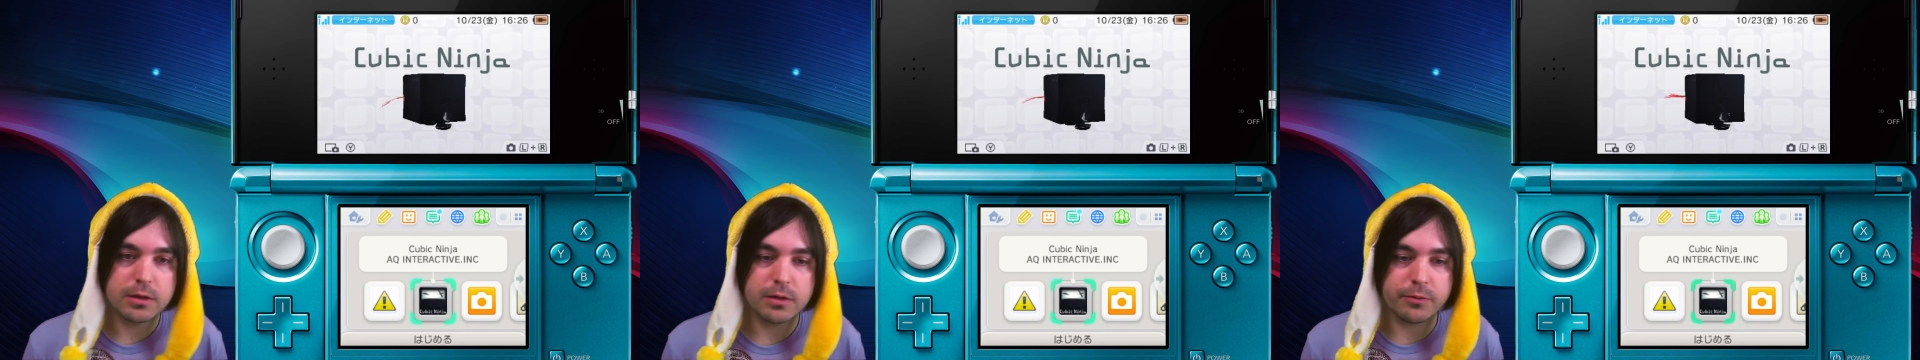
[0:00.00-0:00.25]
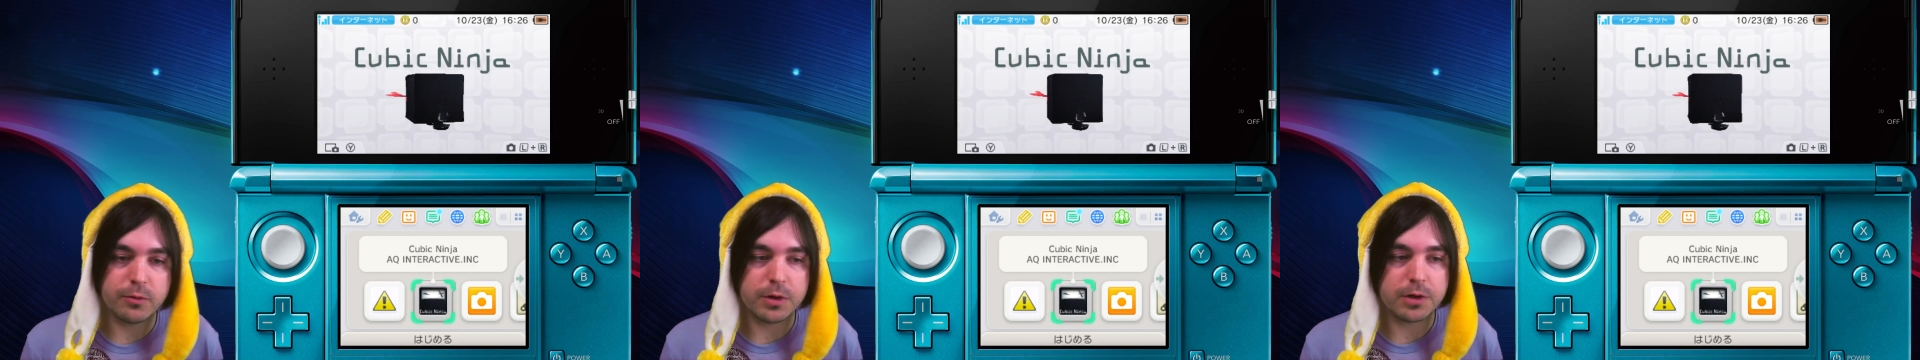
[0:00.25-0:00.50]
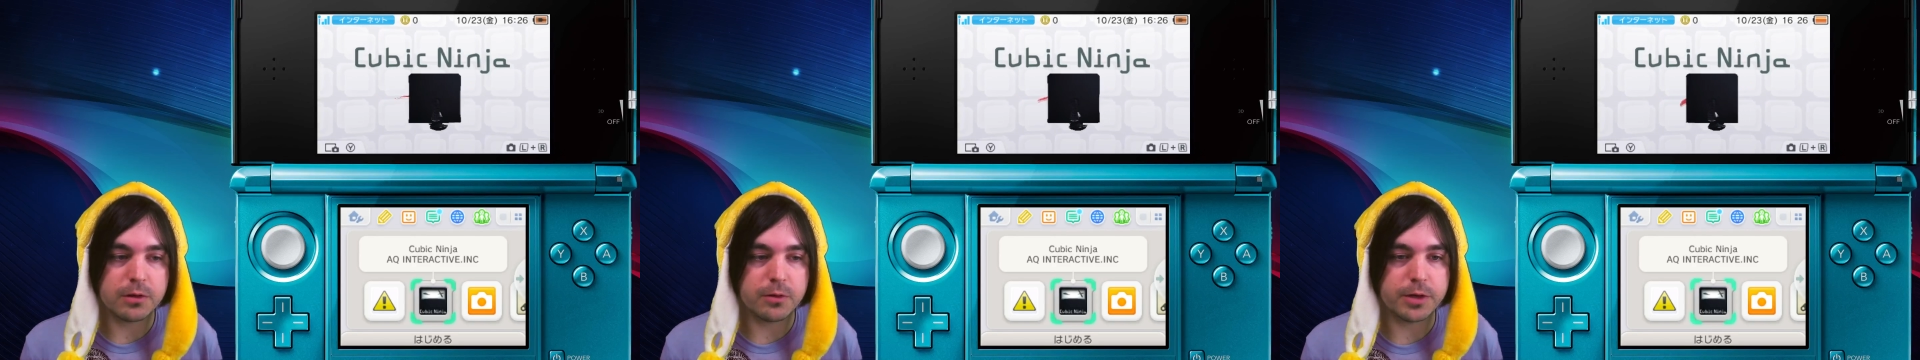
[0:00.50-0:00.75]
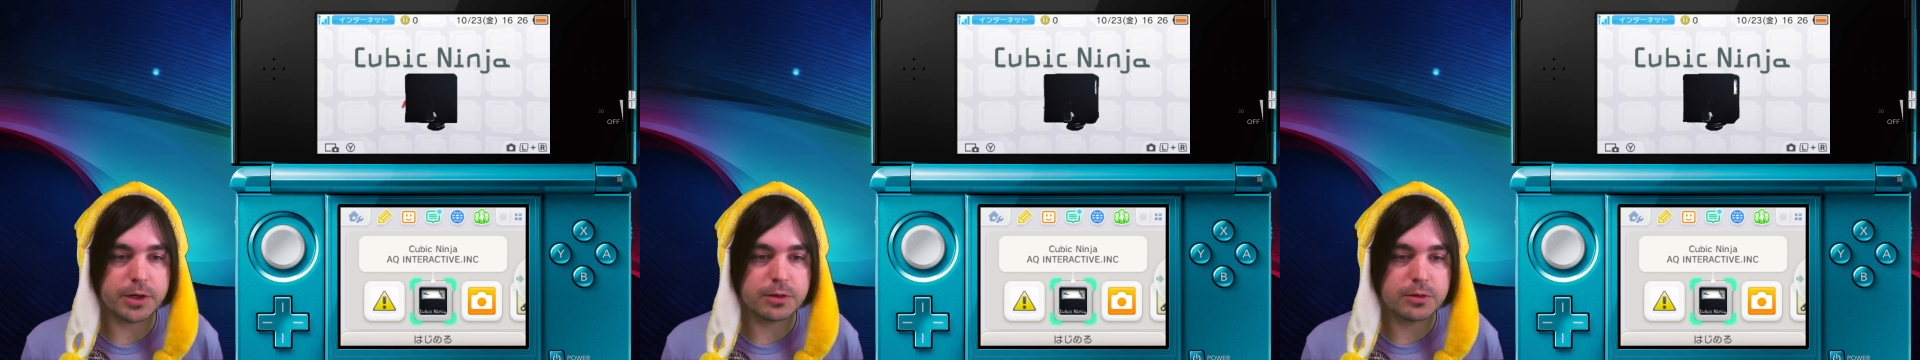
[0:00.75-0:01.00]
If you want to
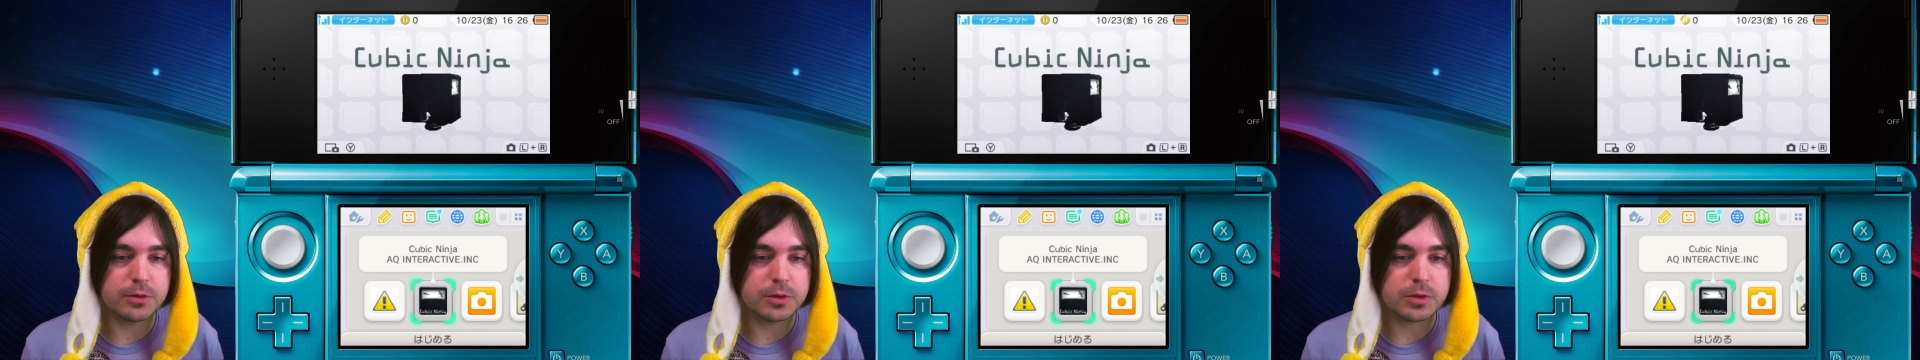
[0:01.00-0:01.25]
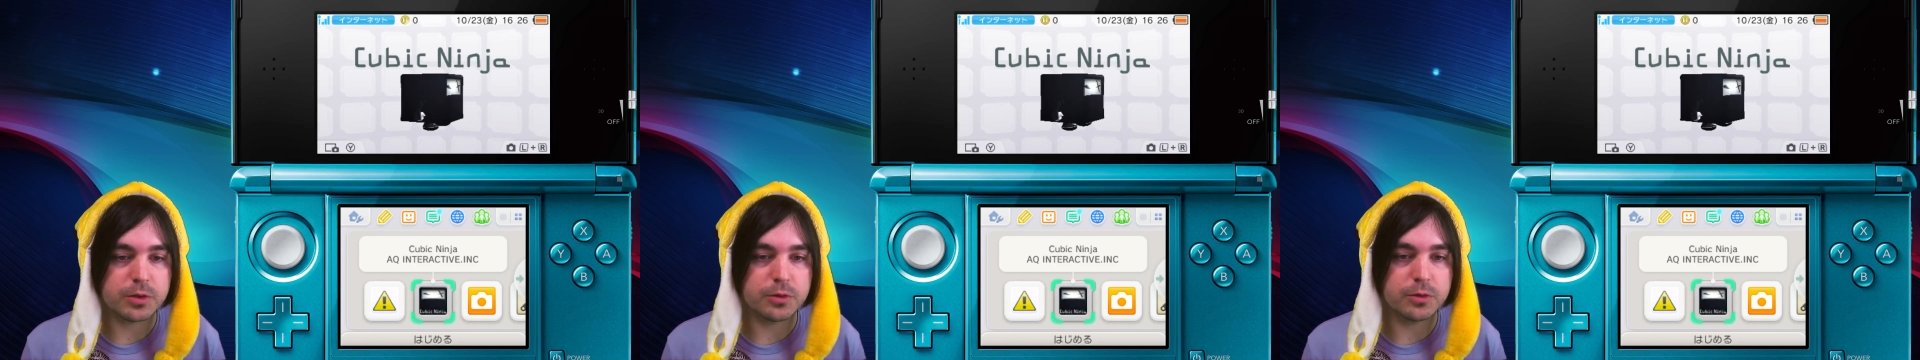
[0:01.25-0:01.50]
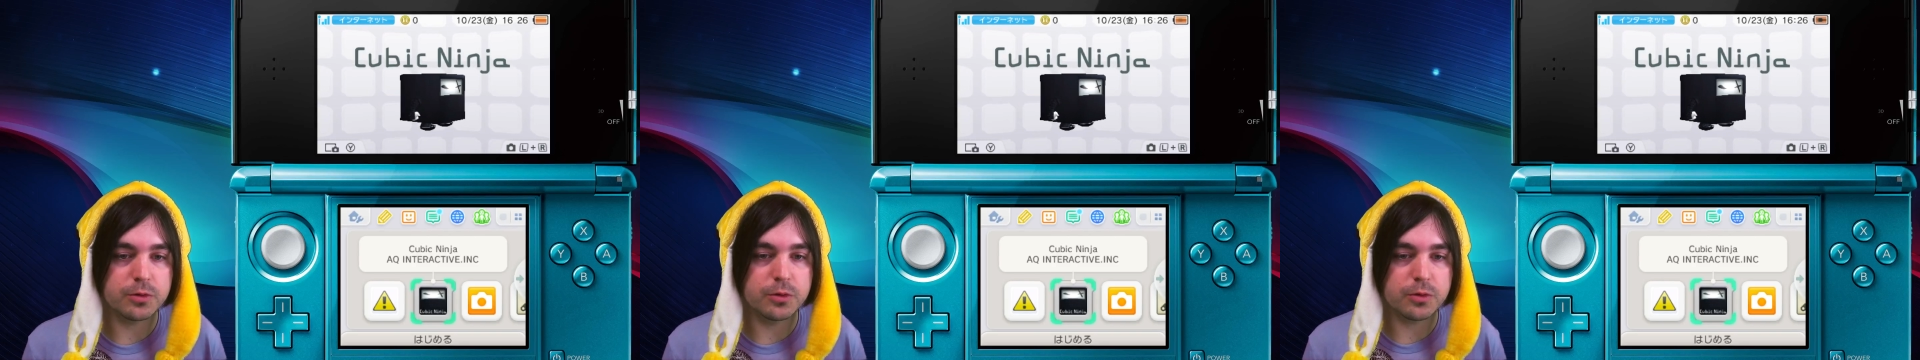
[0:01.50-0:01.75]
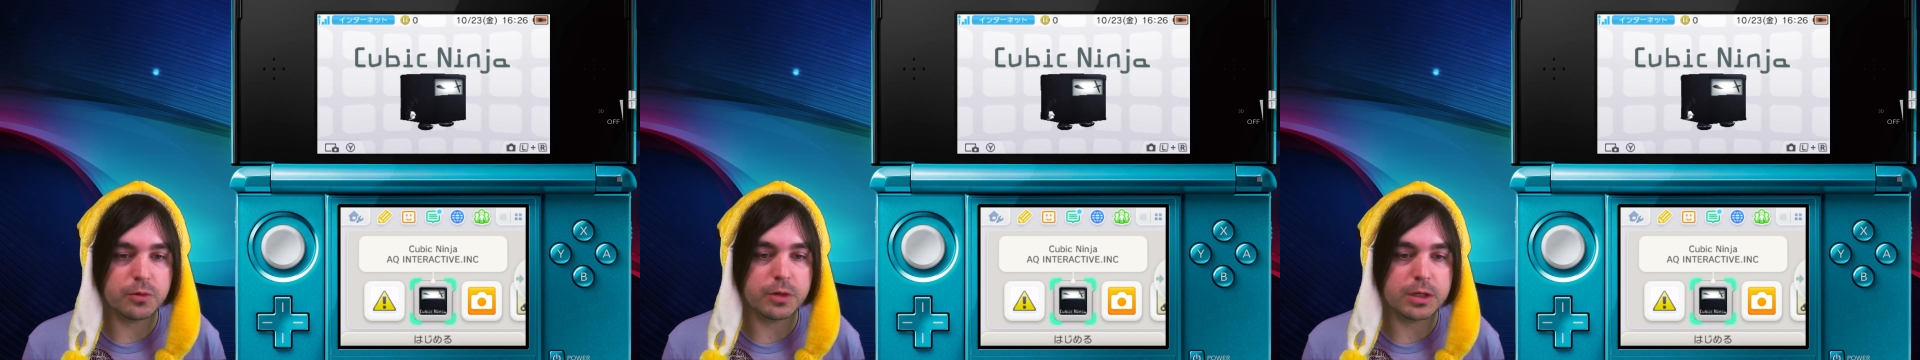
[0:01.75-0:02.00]
learn how to do this on your
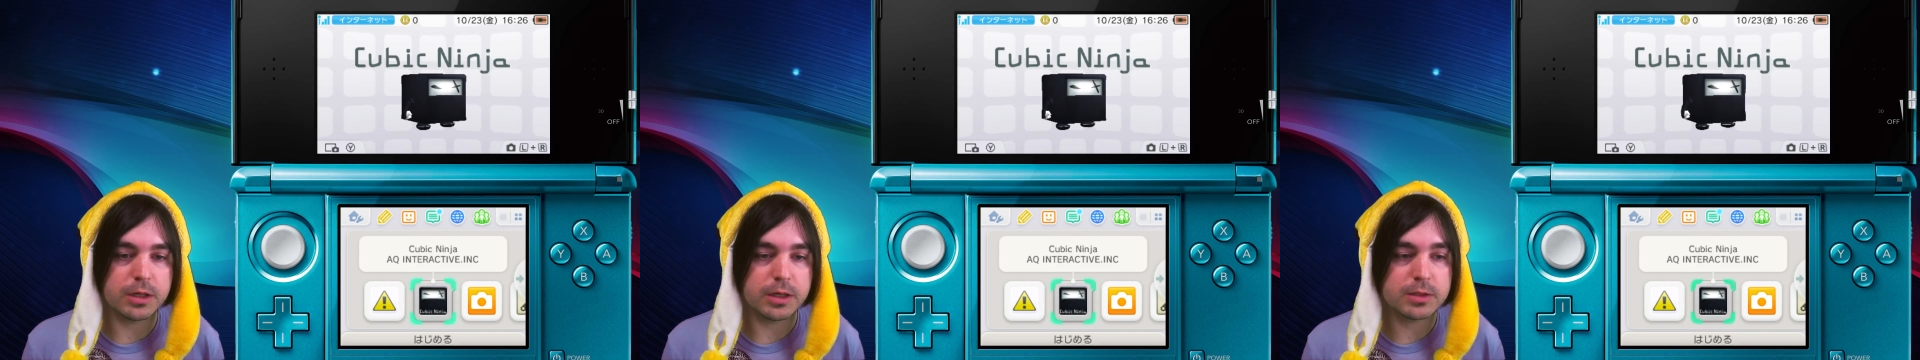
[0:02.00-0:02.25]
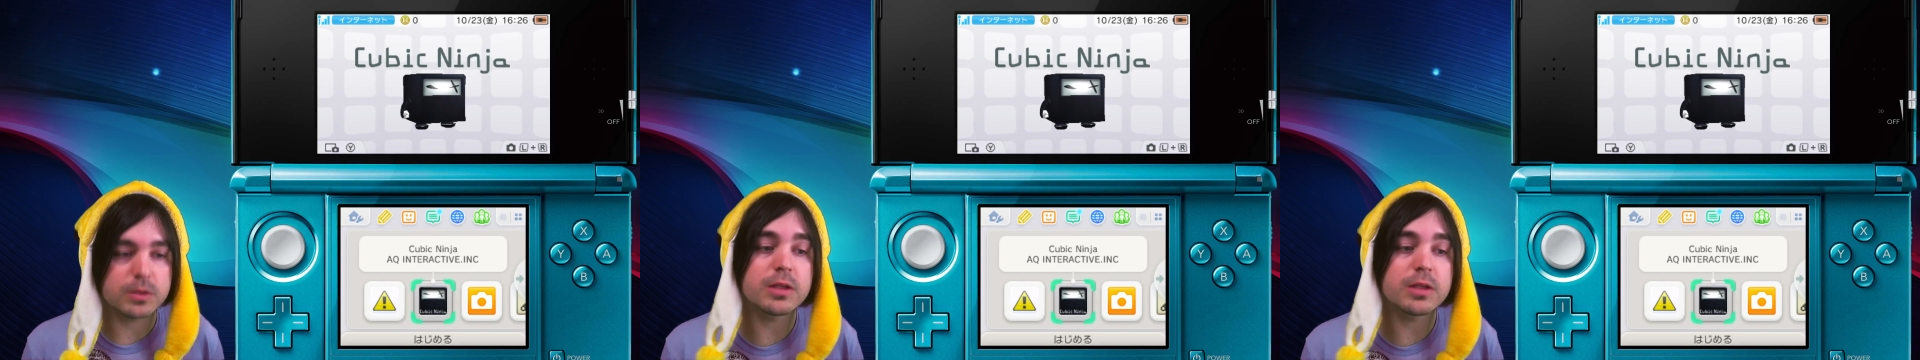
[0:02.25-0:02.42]
new 3DS,